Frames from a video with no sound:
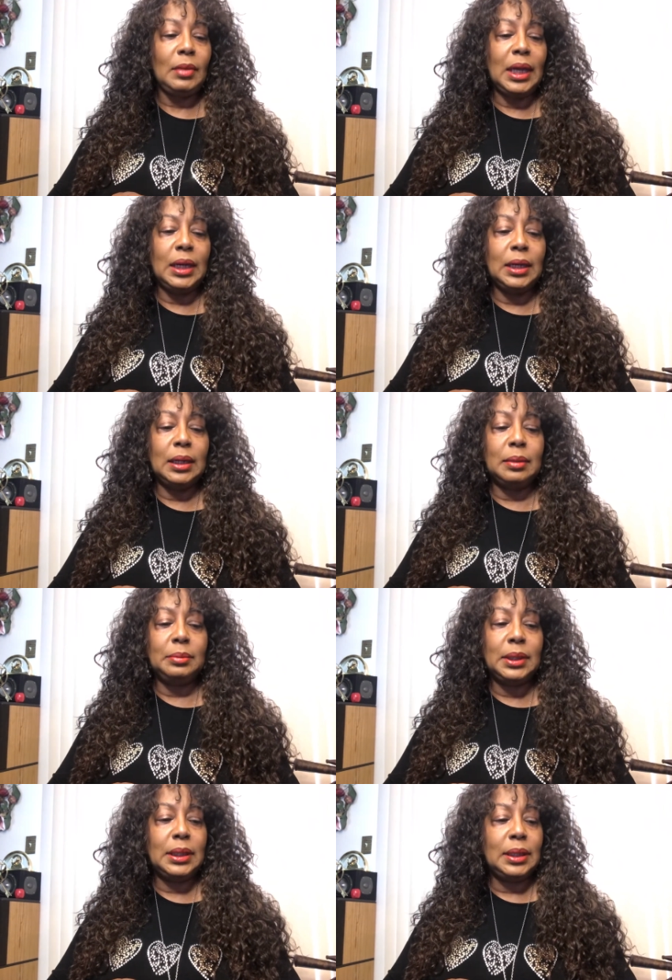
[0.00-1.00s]
um,
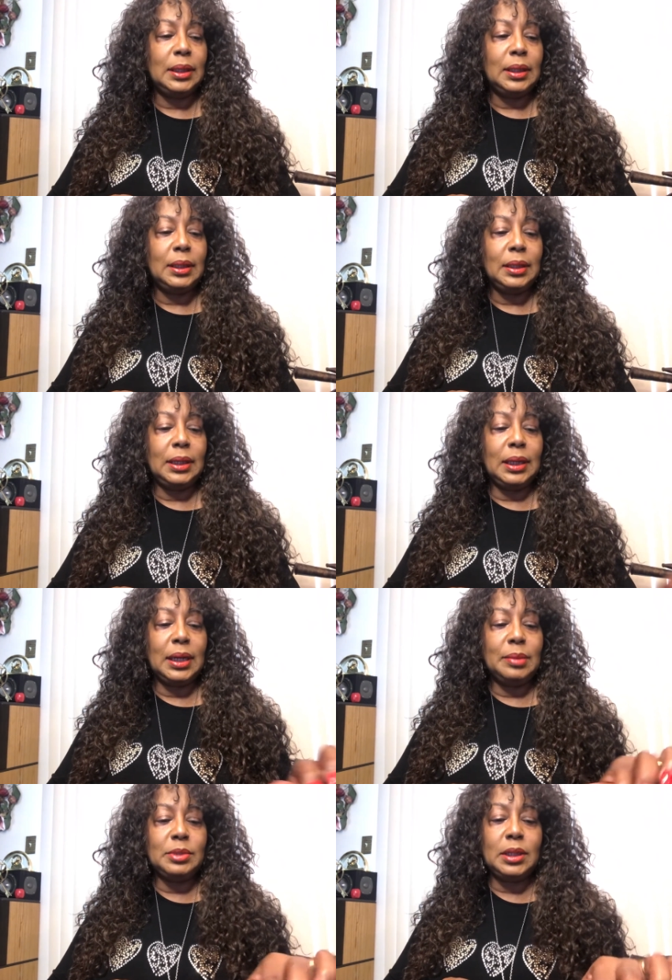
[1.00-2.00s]
it
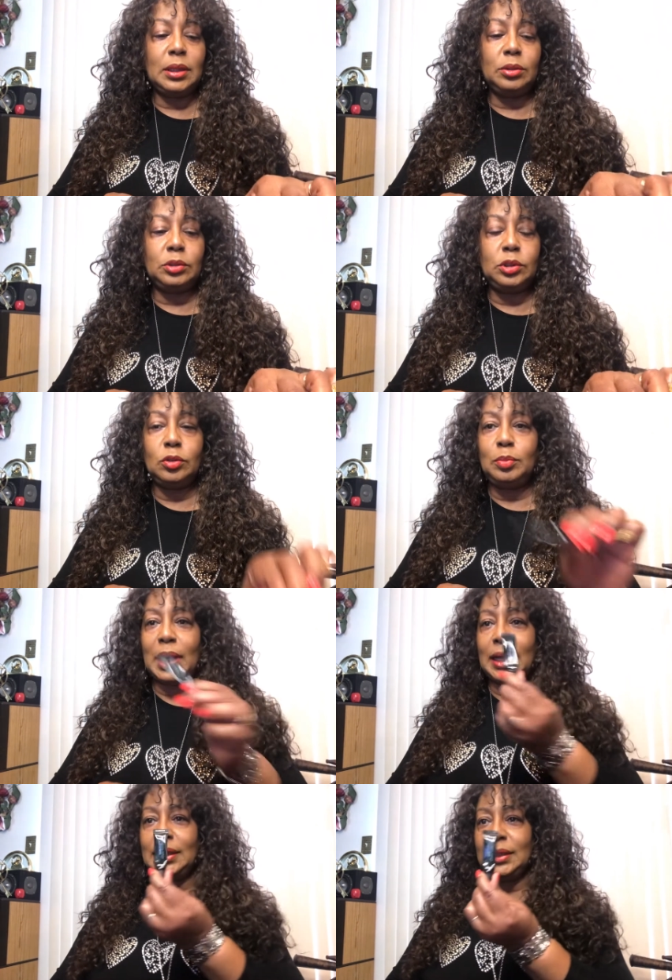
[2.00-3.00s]
comes in a little tube
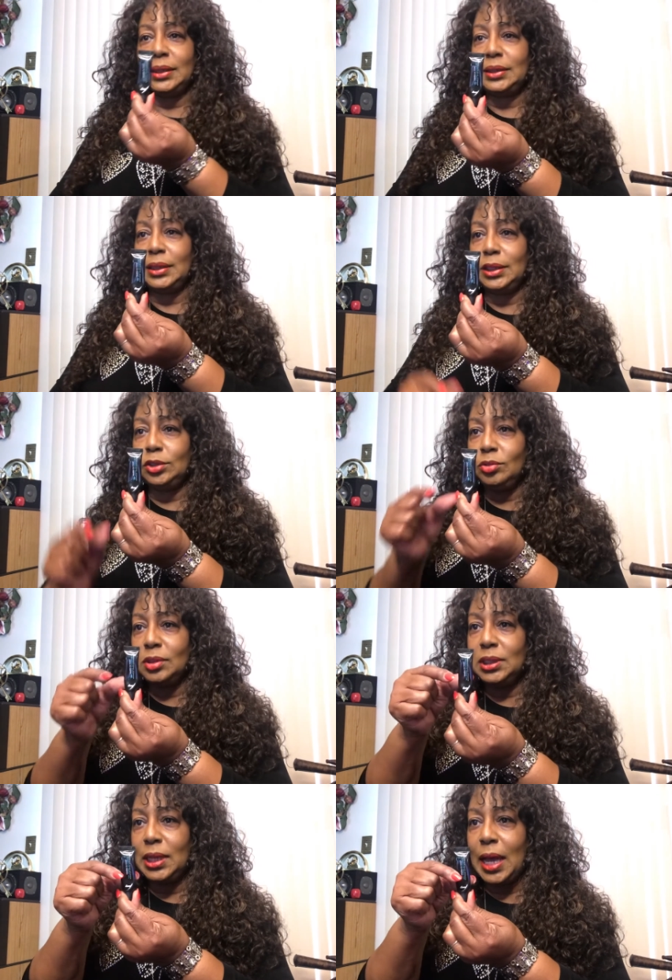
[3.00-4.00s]
like this, and as you can
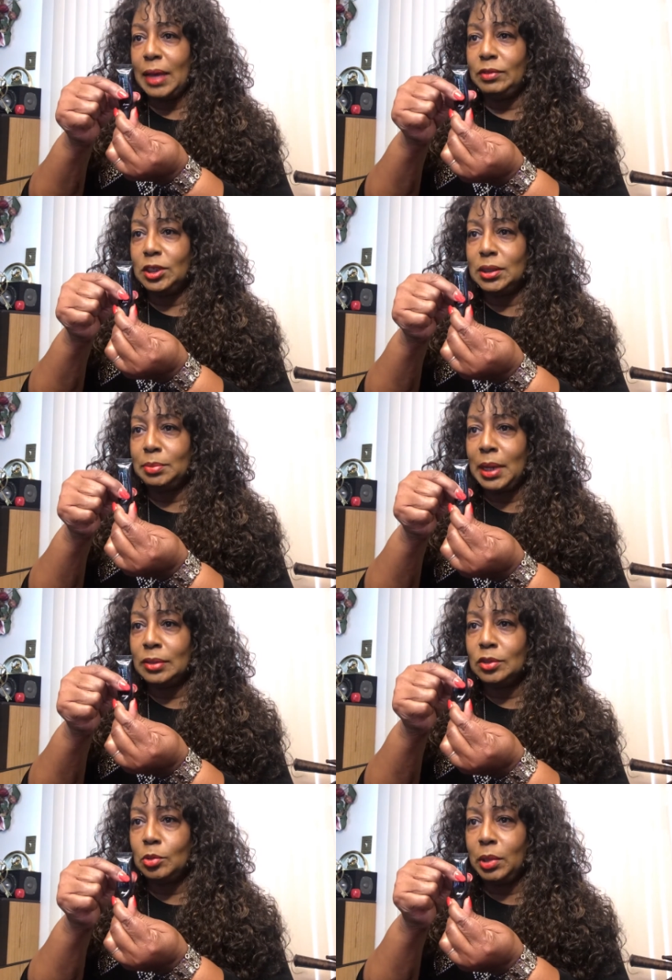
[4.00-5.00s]
see, I have just about
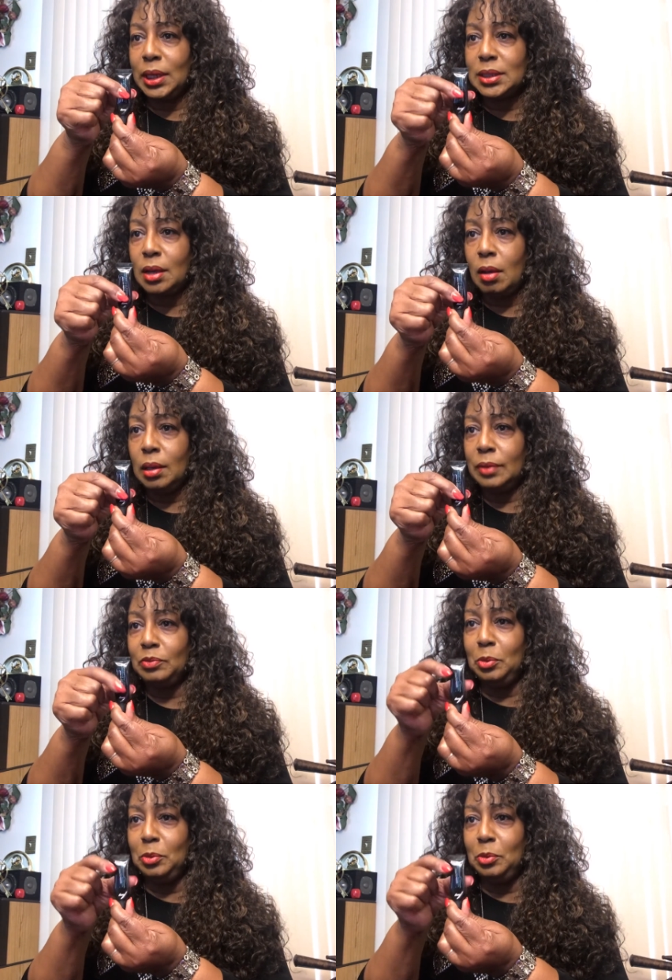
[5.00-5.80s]
squares all of